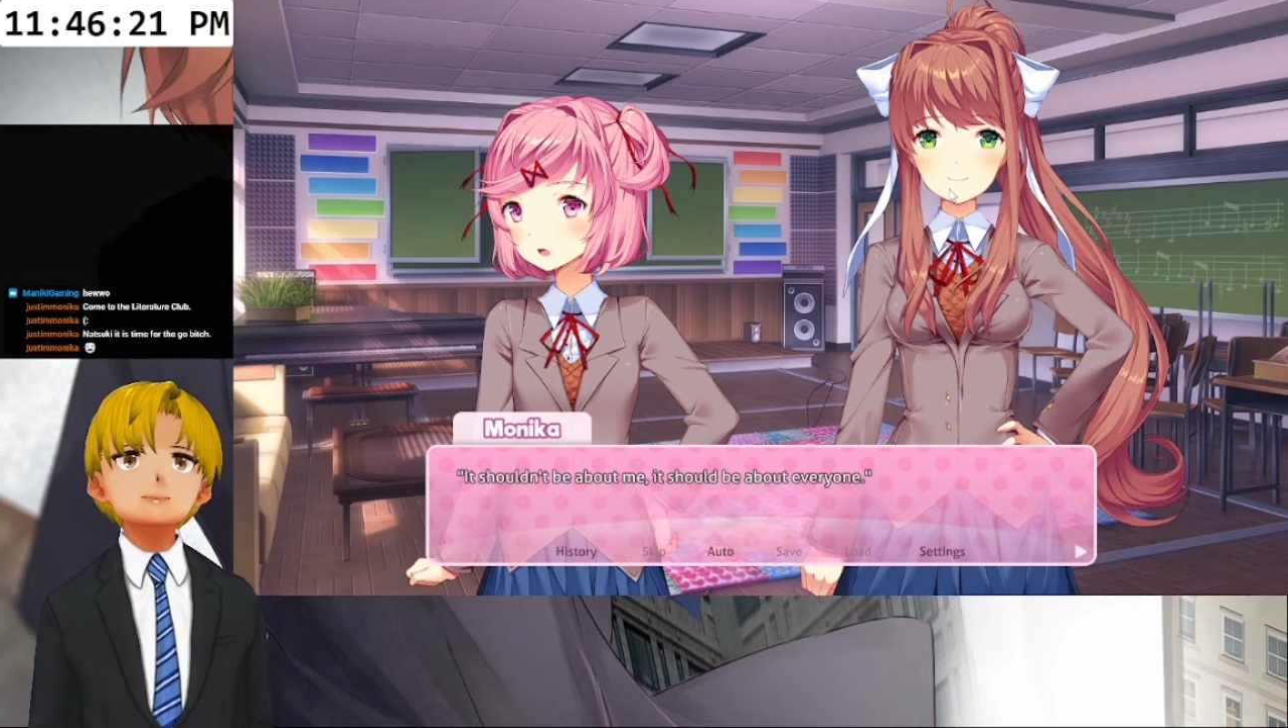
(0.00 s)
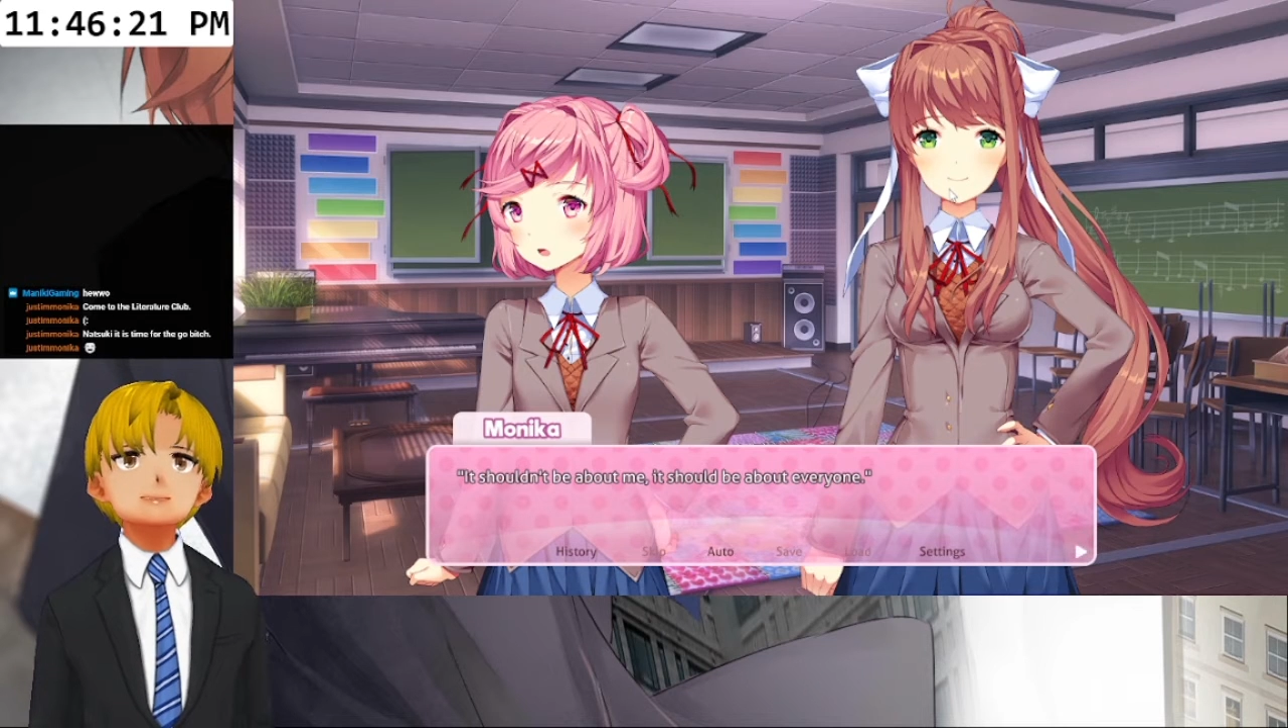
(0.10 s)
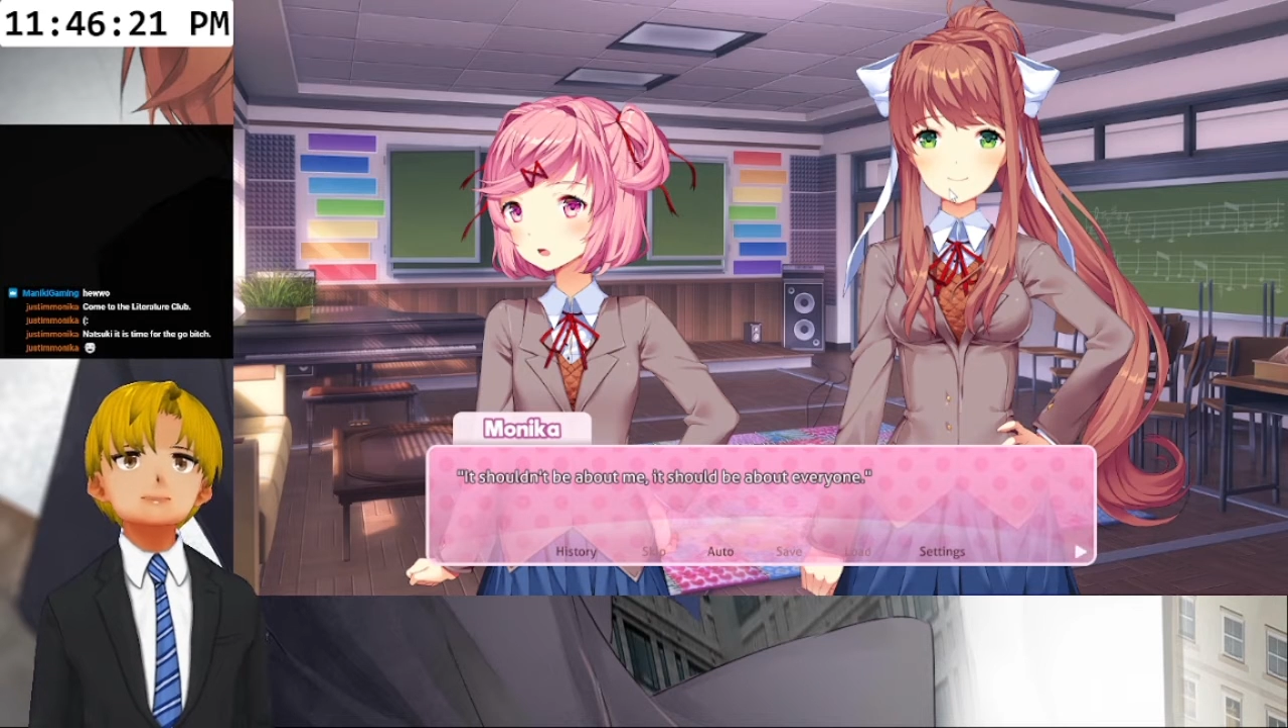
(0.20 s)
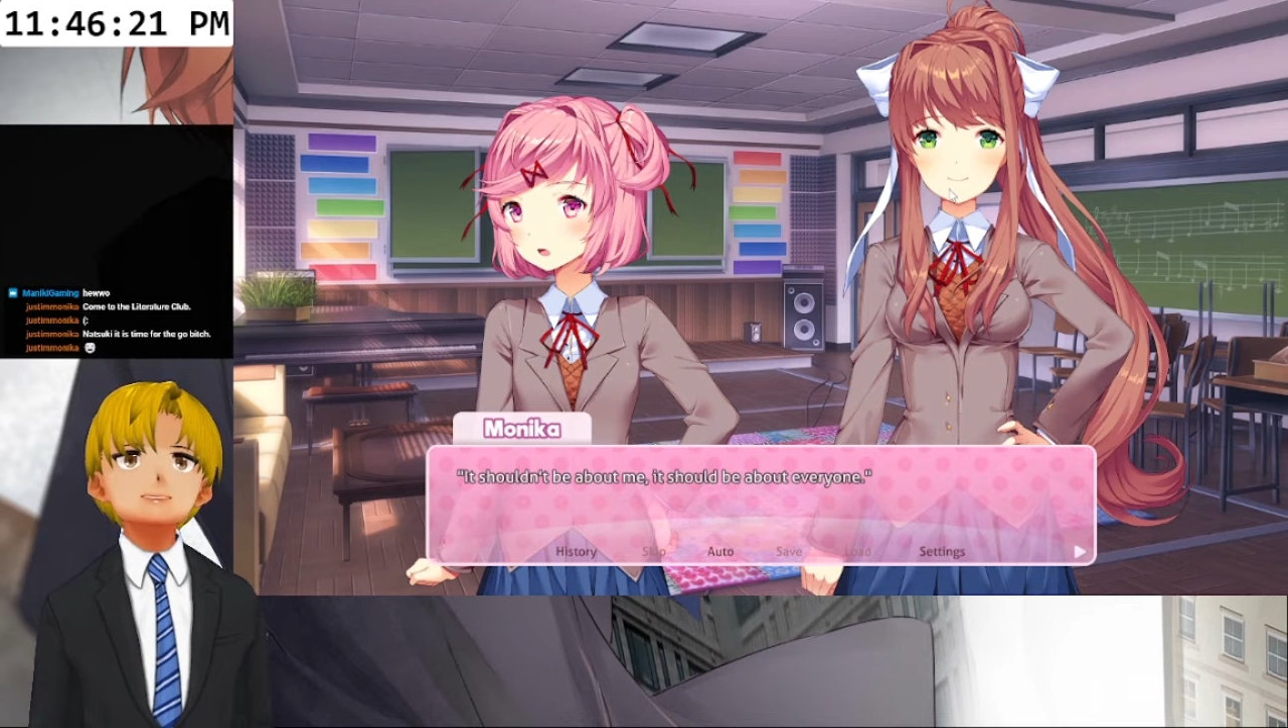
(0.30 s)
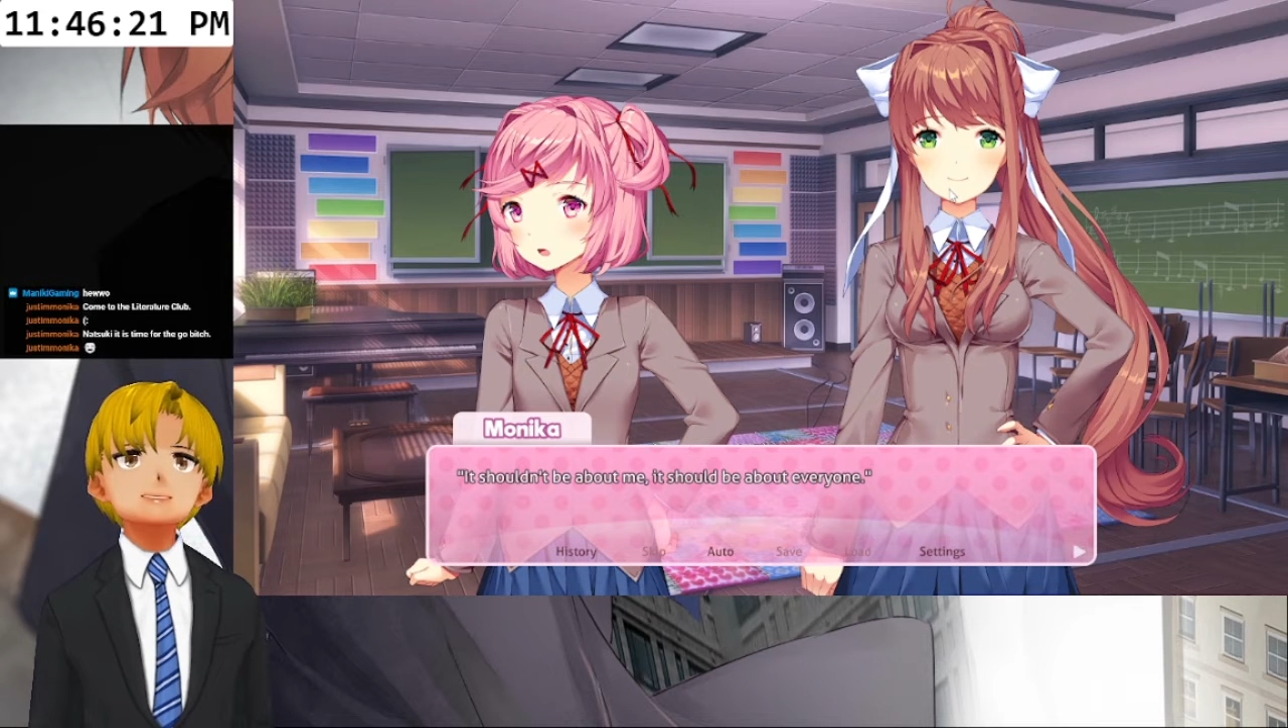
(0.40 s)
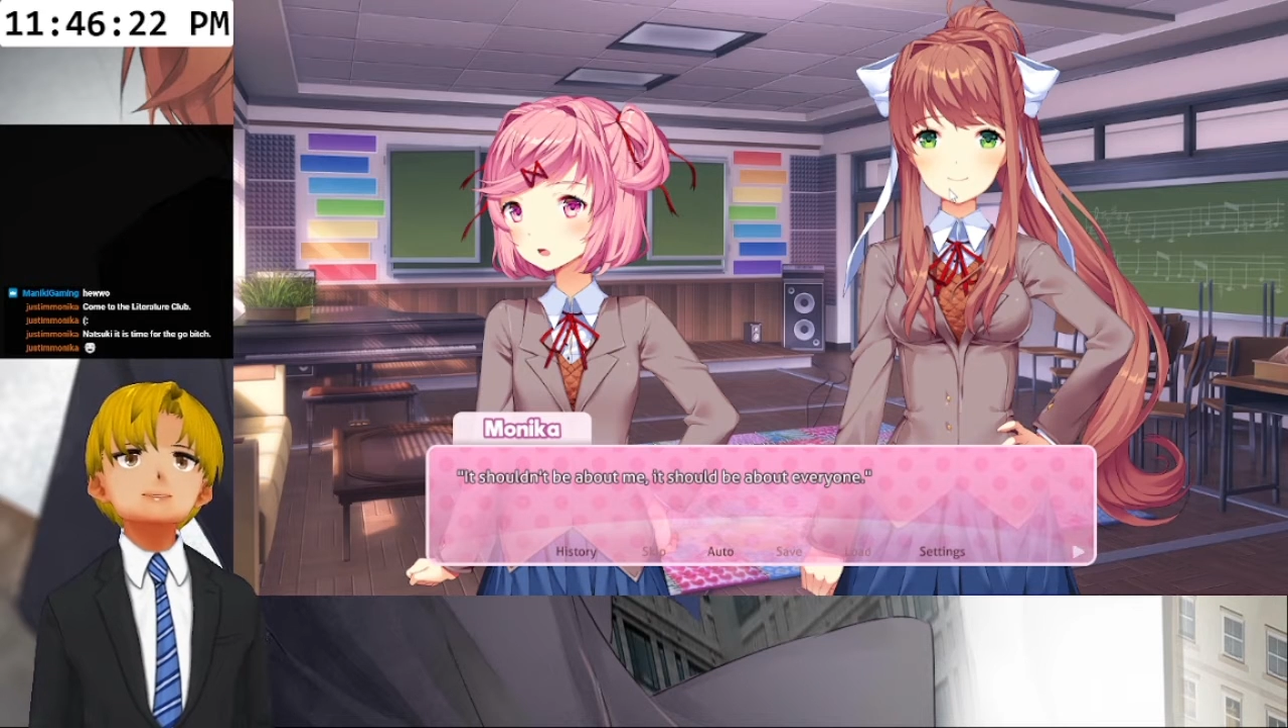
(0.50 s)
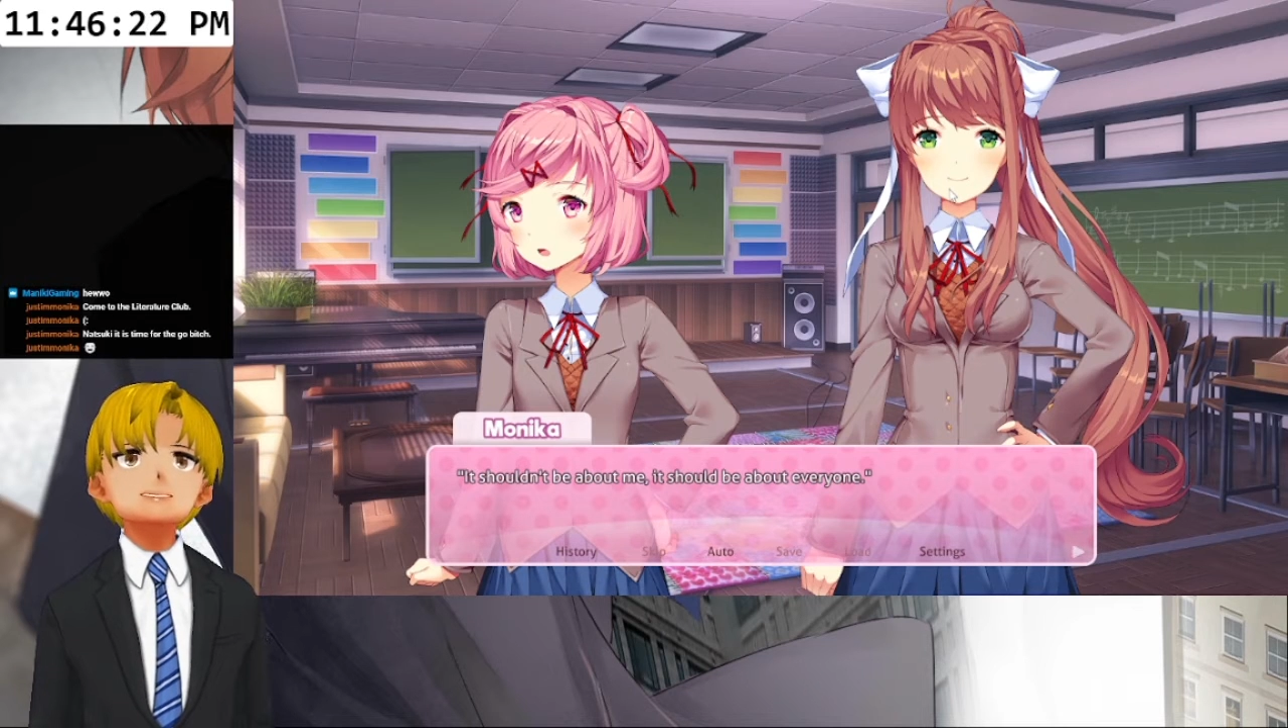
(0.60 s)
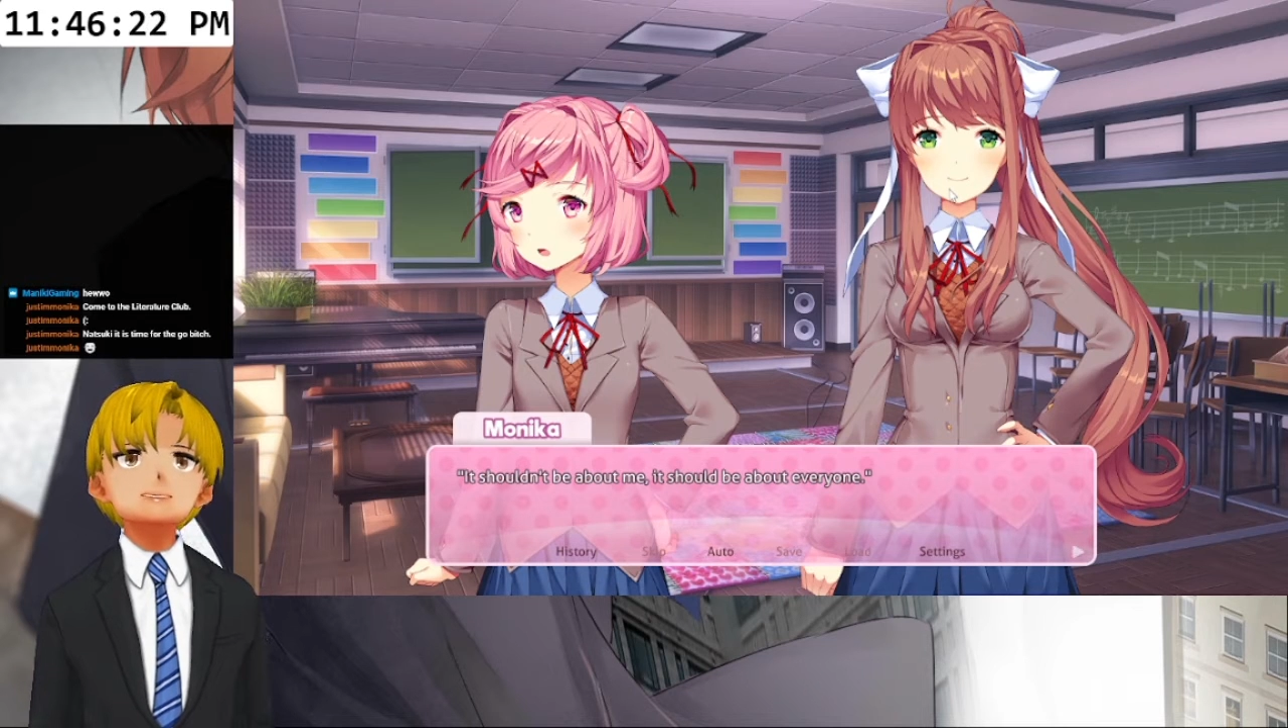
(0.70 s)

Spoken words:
It shouldn't be